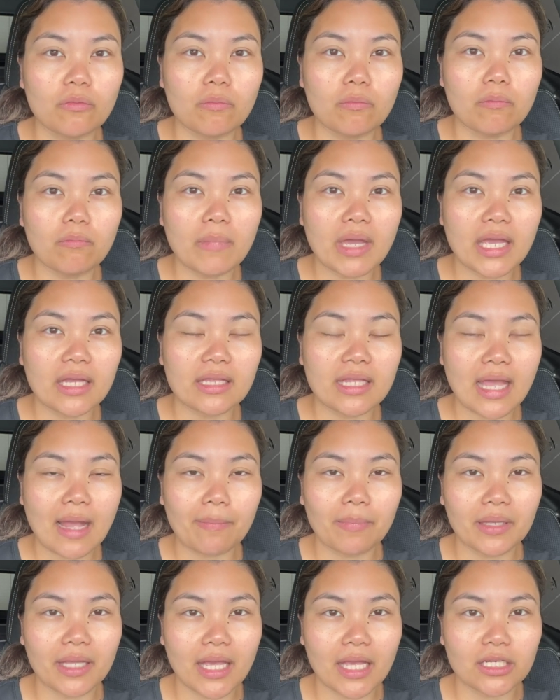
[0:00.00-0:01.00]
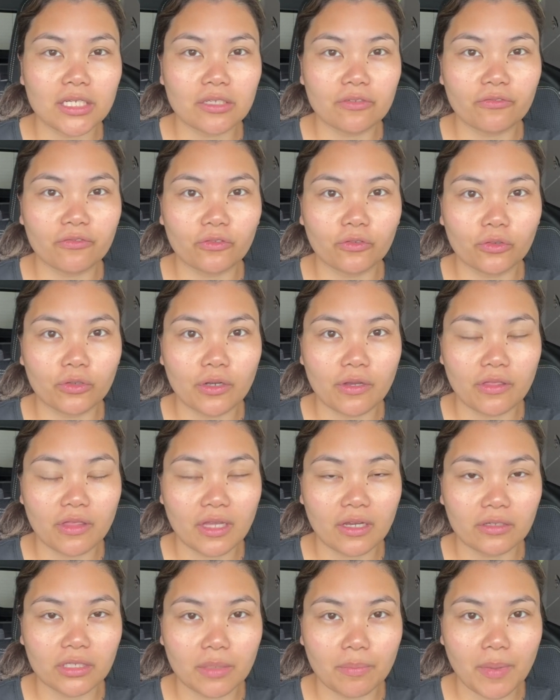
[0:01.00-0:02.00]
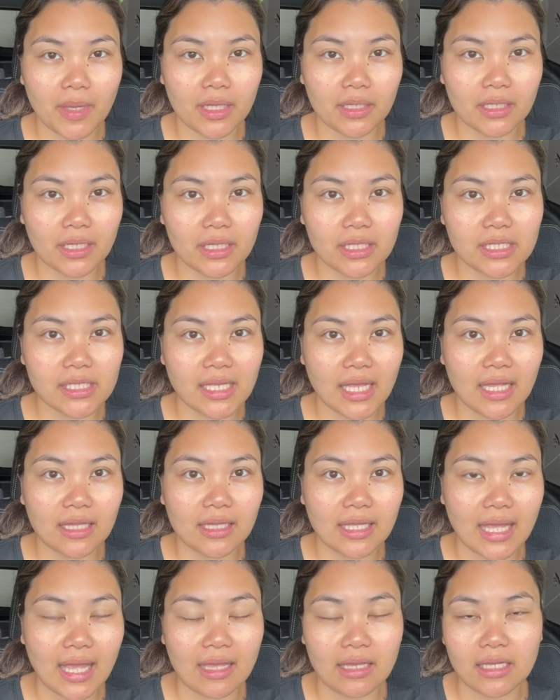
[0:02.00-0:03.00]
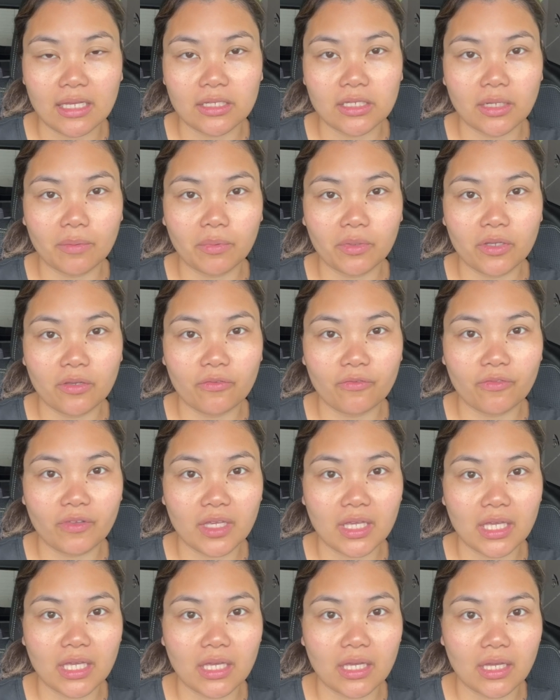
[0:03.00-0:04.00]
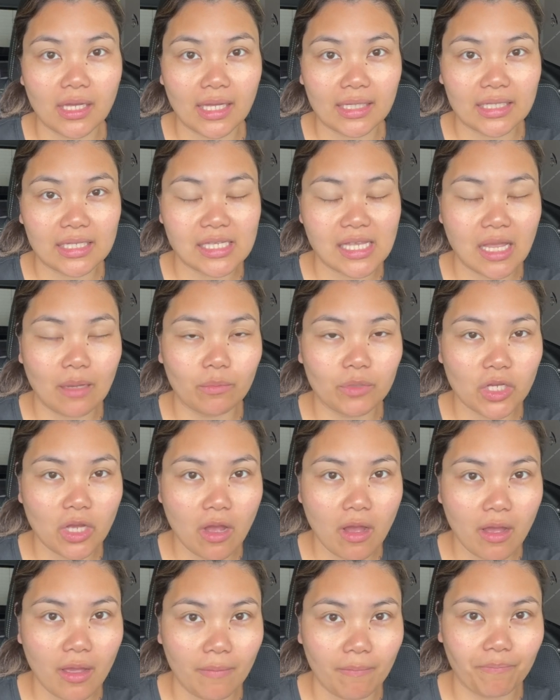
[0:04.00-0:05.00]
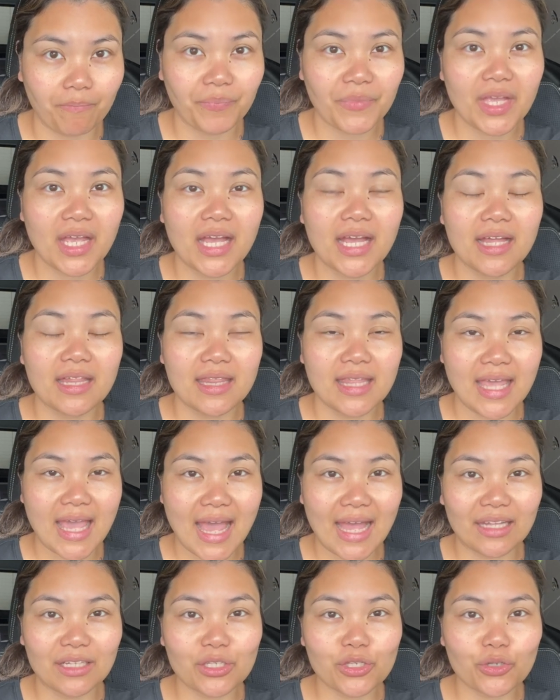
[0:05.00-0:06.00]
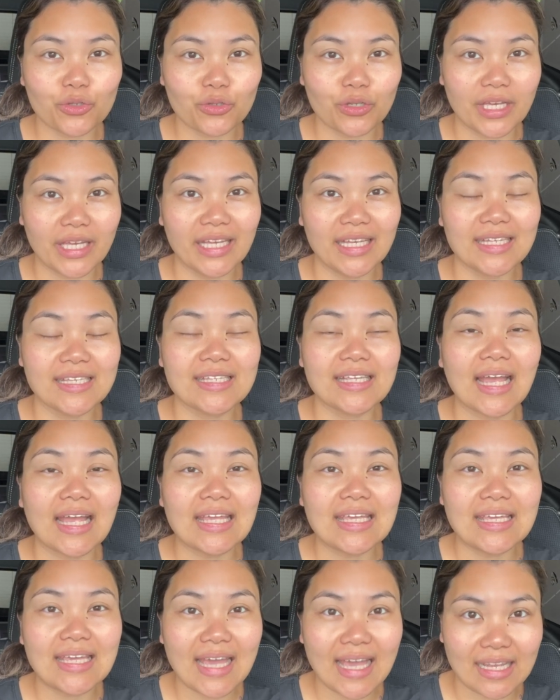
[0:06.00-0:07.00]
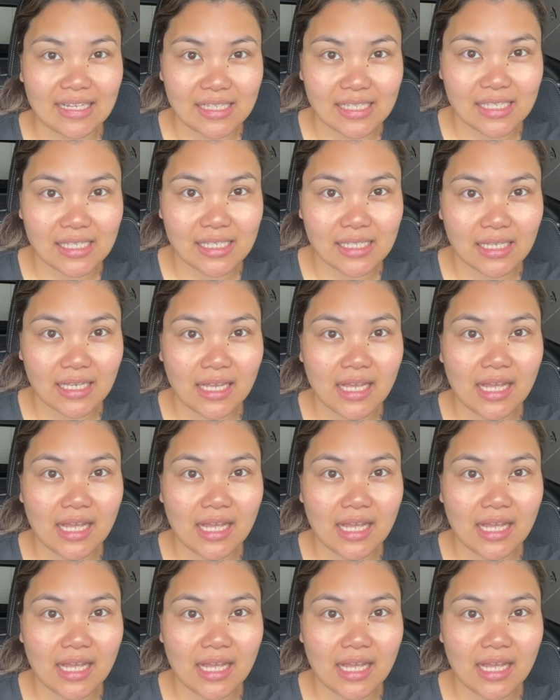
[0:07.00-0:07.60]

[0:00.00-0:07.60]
make the application for their dependents and the AEWV at the same time. The answer is yes.